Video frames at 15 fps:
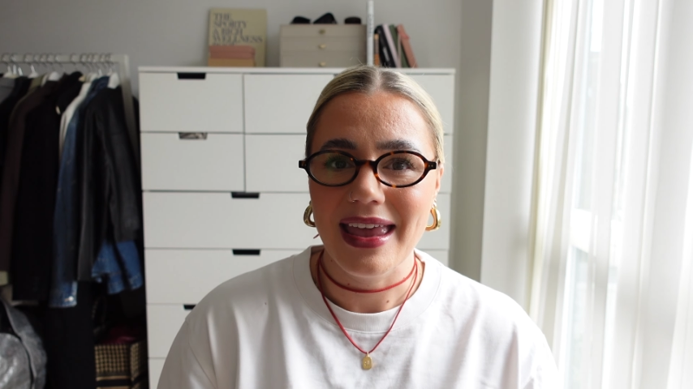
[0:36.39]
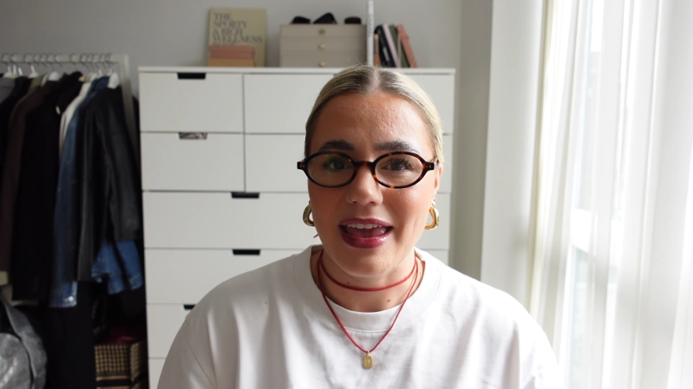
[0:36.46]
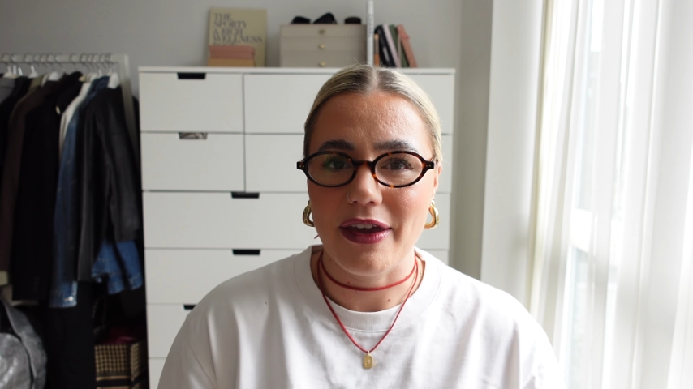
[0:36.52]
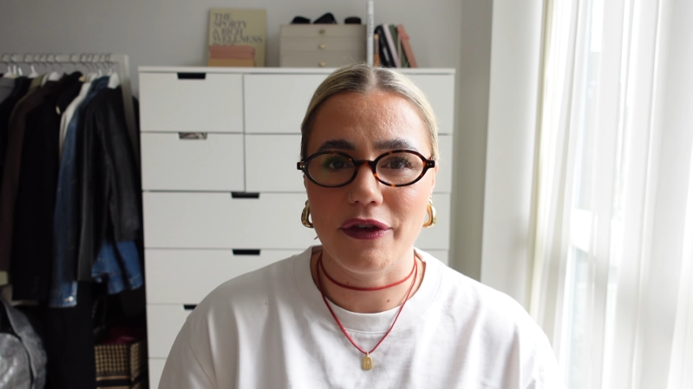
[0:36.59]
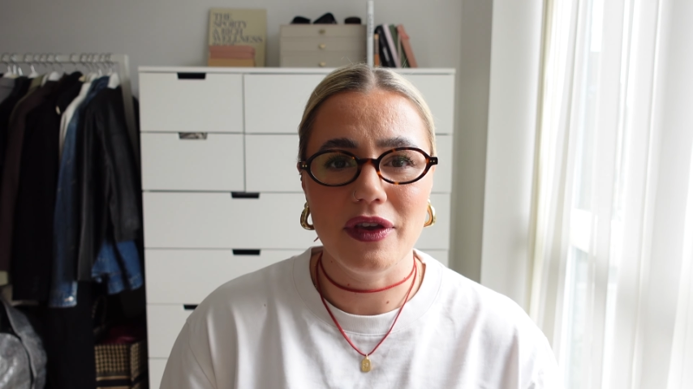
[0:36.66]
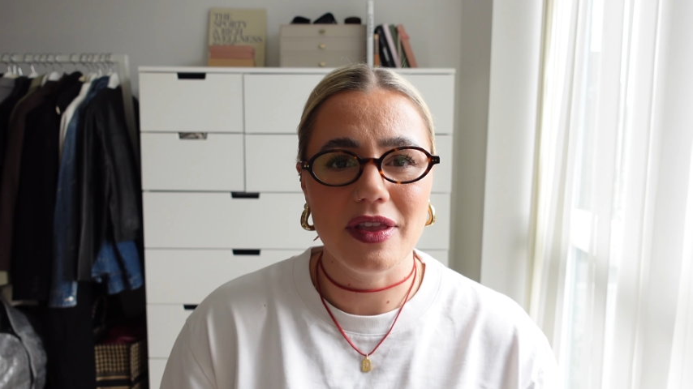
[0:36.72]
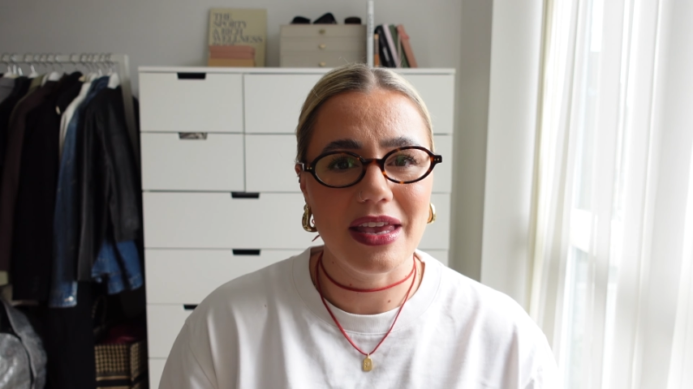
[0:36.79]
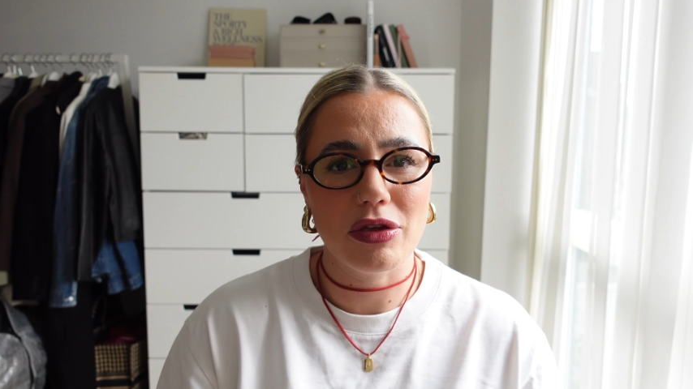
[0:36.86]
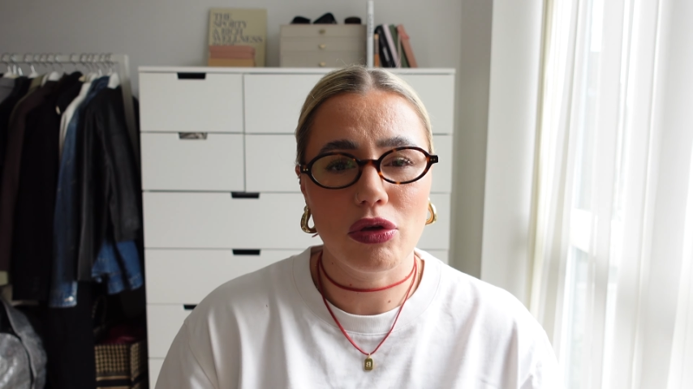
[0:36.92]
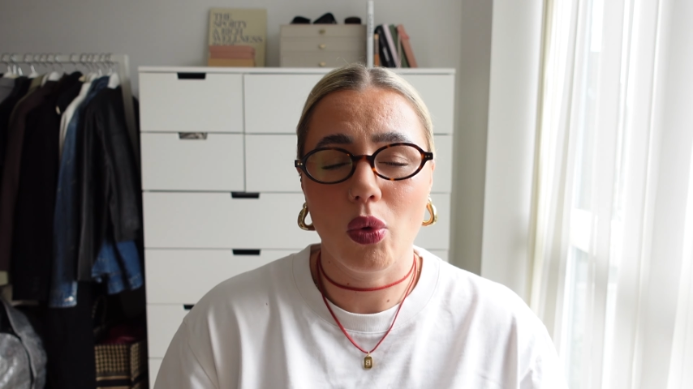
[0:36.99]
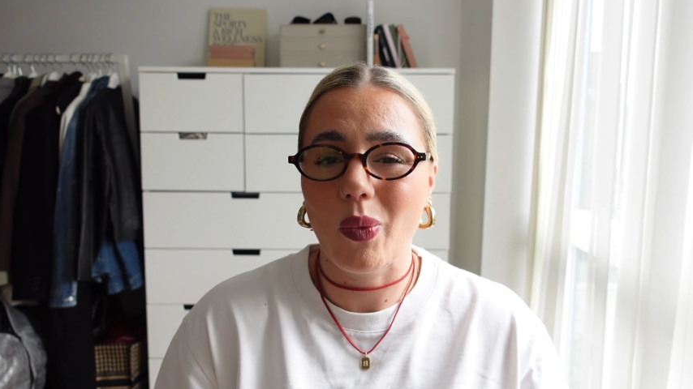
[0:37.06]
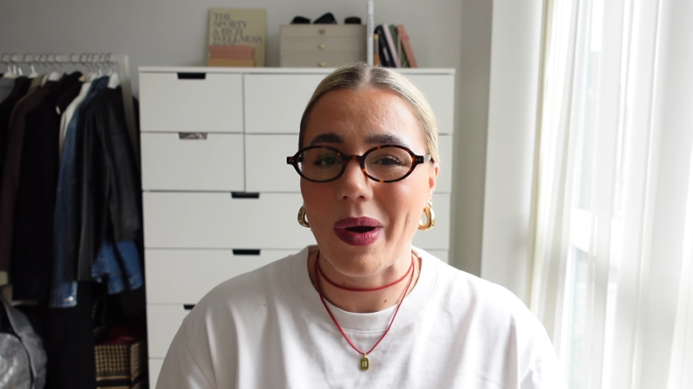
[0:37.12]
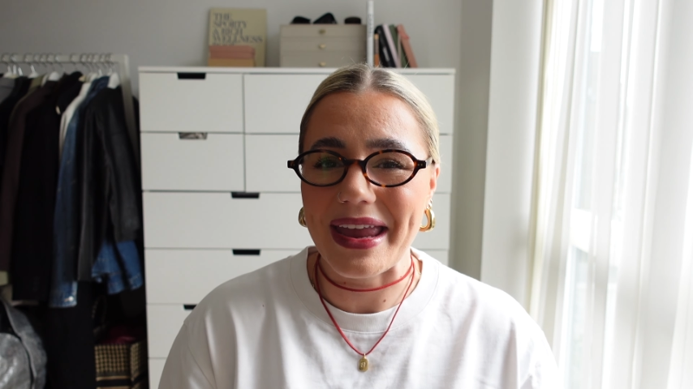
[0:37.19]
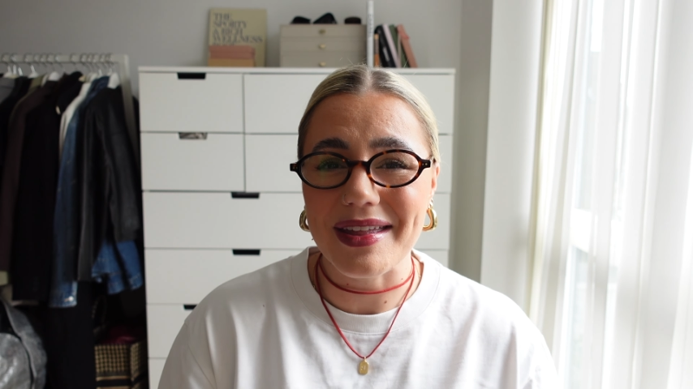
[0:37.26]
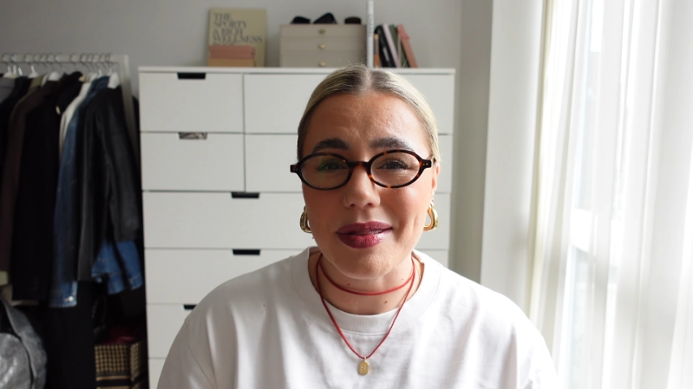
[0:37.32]
If you need your
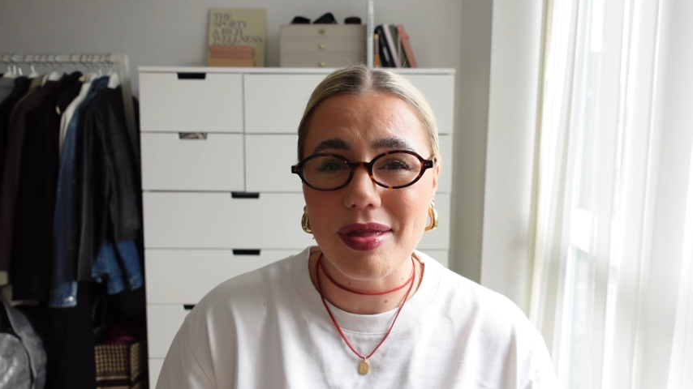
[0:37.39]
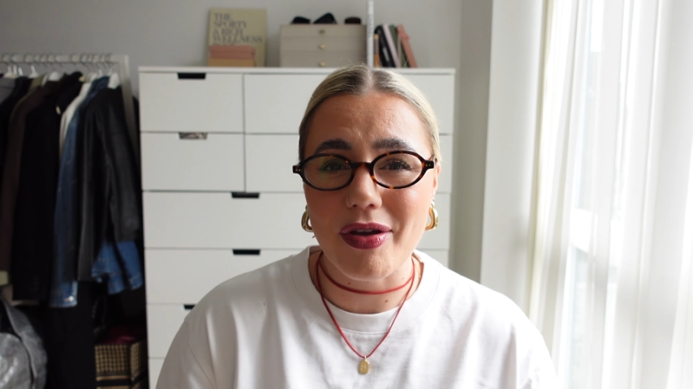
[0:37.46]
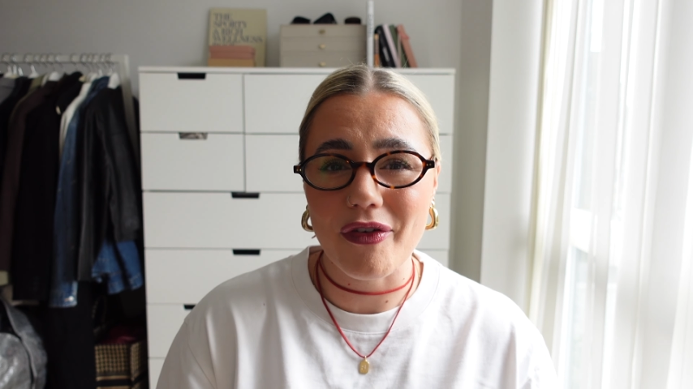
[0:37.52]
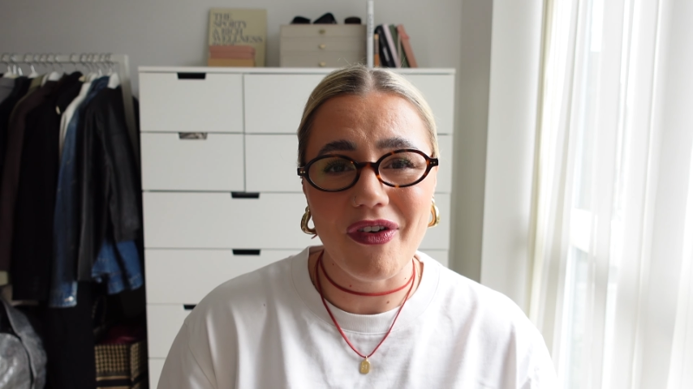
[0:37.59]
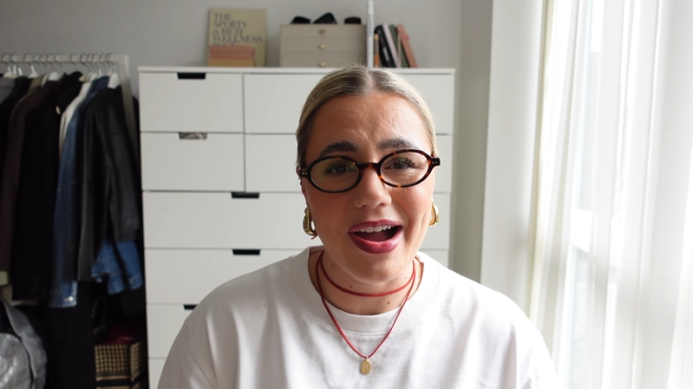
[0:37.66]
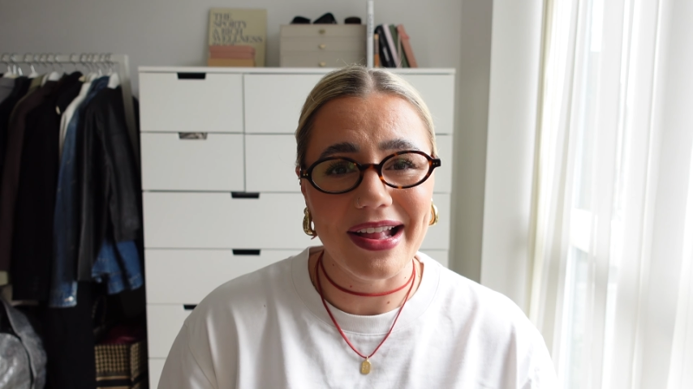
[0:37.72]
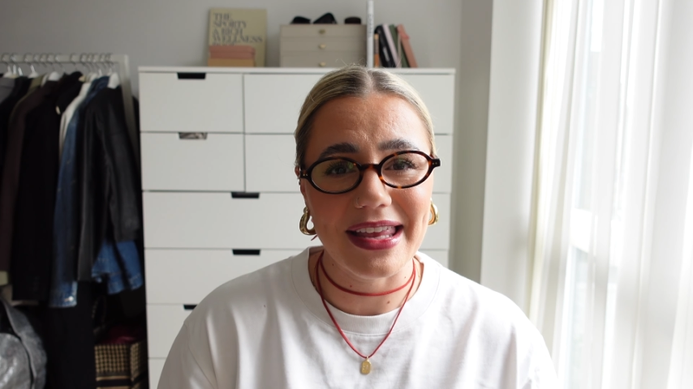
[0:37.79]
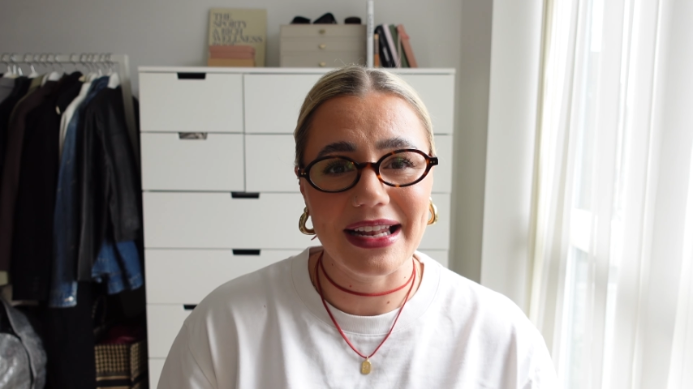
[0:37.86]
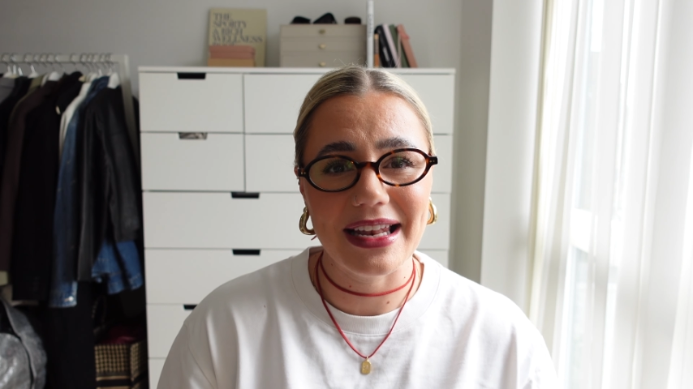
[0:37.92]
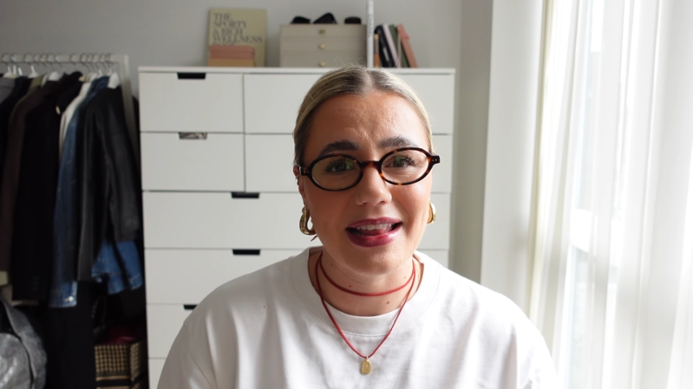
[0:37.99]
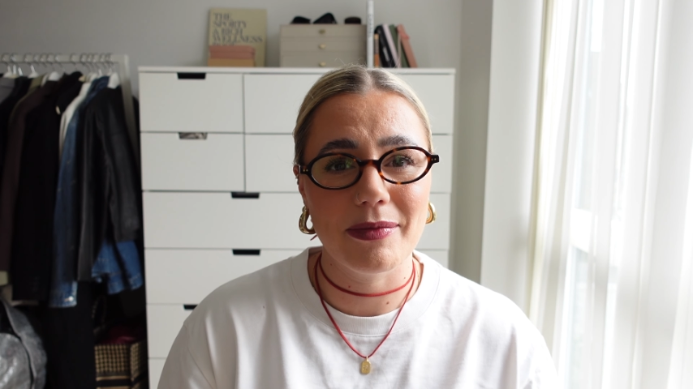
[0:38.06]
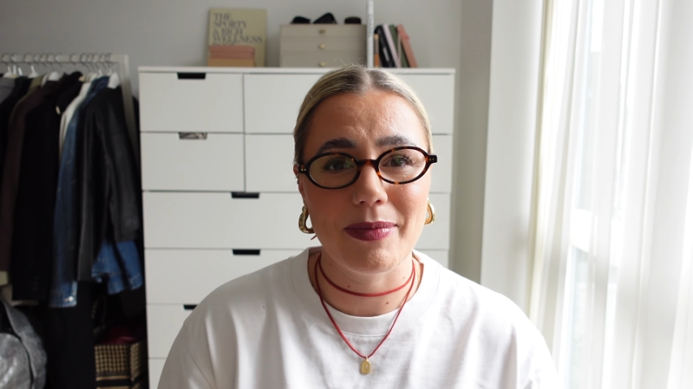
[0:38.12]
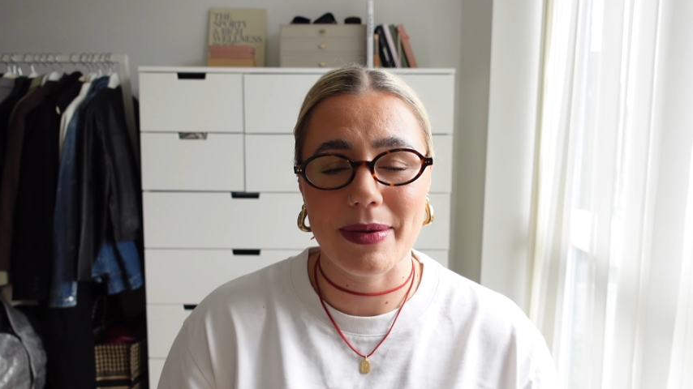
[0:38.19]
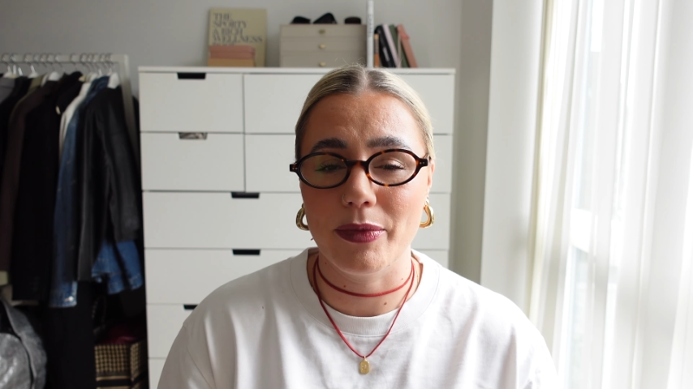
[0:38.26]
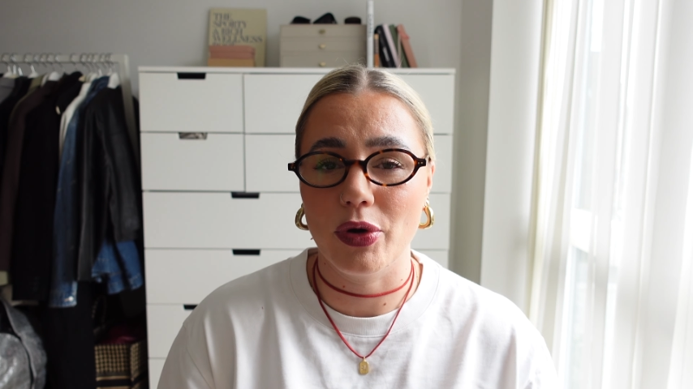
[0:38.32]
waist defining a little
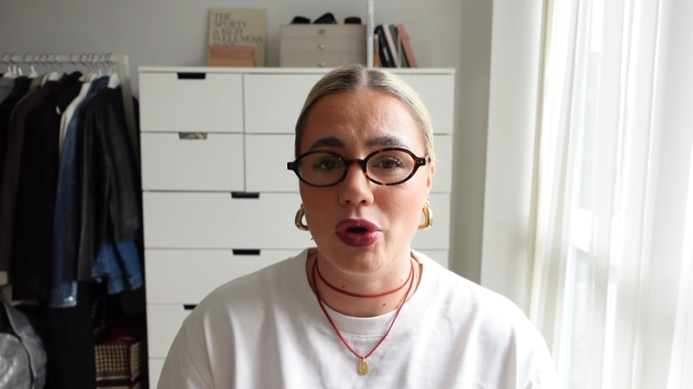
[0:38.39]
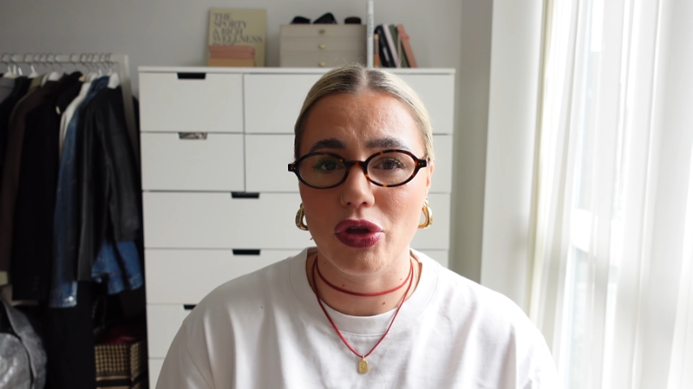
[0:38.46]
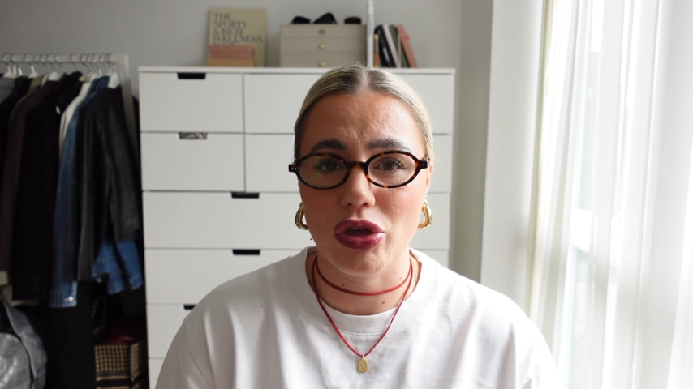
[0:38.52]
bit more,